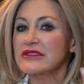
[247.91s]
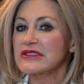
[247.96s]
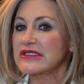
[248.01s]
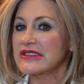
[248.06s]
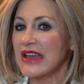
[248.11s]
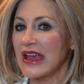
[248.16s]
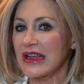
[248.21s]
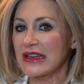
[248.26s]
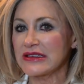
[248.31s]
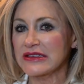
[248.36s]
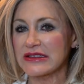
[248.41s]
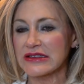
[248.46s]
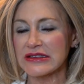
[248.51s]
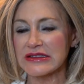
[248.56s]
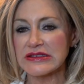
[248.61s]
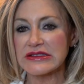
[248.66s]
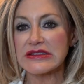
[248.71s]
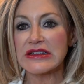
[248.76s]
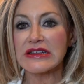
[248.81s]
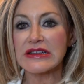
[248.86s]

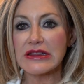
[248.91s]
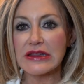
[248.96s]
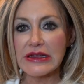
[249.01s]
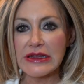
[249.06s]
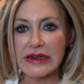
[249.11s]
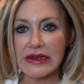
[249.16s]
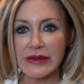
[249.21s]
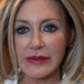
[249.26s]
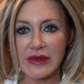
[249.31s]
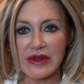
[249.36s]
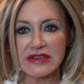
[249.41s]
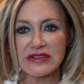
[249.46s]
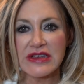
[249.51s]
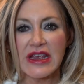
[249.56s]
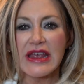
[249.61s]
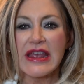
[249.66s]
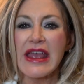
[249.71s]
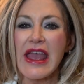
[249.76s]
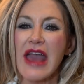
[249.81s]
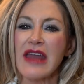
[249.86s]
tendons, ligaments,
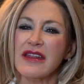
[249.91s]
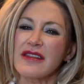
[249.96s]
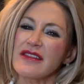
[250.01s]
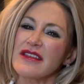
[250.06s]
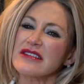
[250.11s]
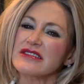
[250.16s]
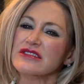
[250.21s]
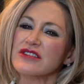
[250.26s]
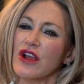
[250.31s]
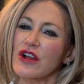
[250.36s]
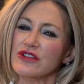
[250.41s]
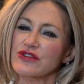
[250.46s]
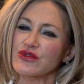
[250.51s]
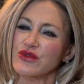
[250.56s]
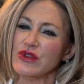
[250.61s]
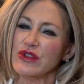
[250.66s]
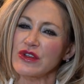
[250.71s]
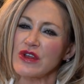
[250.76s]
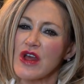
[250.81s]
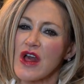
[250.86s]
and in this
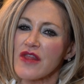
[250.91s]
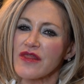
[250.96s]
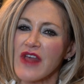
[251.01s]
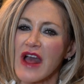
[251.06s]
country,